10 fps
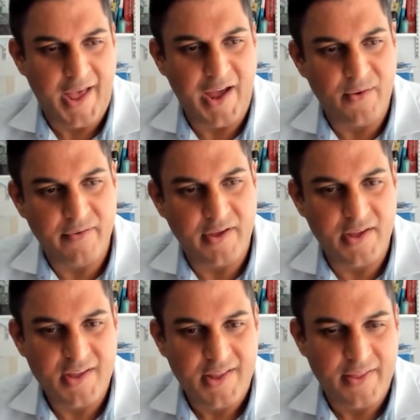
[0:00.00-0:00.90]

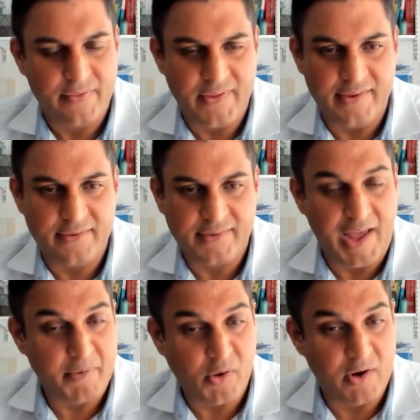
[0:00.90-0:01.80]
However, these
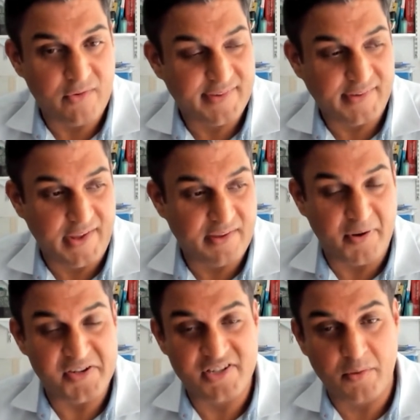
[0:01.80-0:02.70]
can be quite risky,
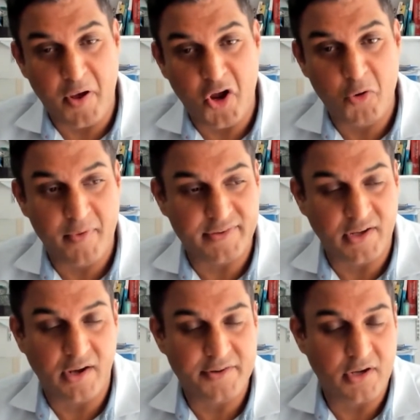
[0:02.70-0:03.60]
especially the POBA. There's
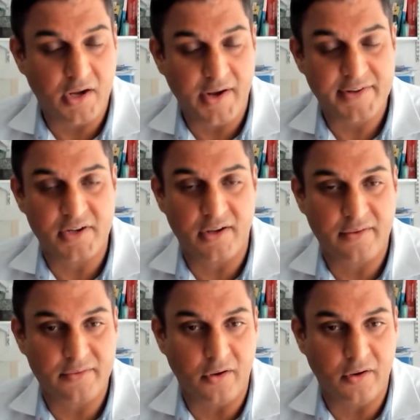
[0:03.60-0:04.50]
a high
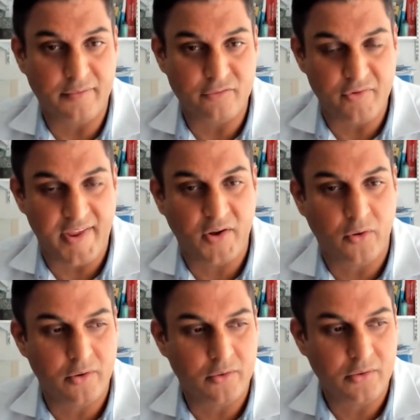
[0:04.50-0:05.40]
chance of
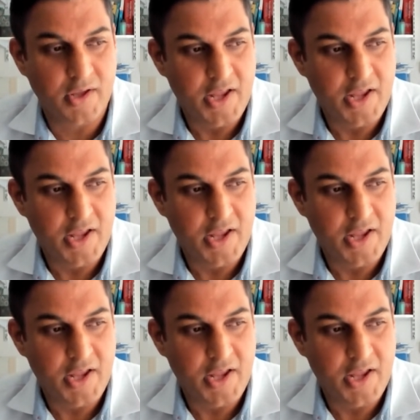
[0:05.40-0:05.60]
recoil.